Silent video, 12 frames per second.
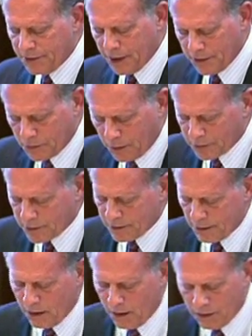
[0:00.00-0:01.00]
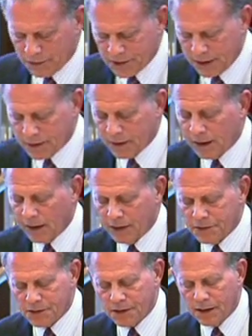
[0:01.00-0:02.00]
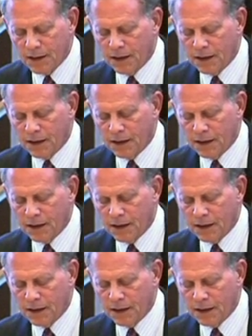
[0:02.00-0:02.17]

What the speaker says: Judge Rosenthal set the case